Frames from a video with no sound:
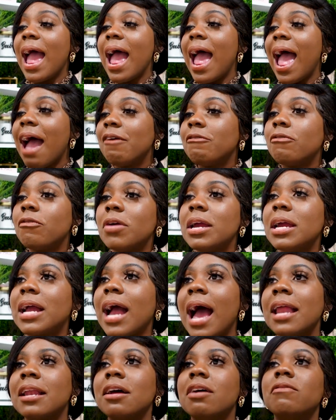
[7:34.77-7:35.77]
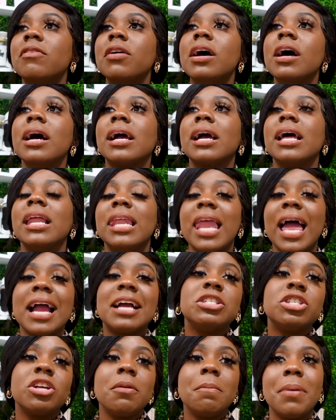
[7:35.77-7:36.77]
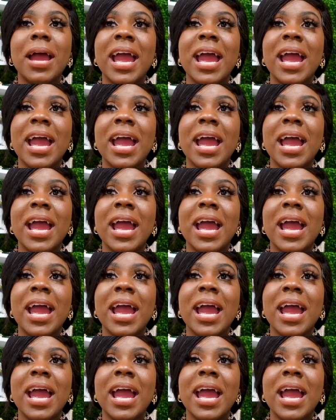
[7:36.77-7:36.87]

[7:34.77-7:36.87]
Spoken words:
every kind of collection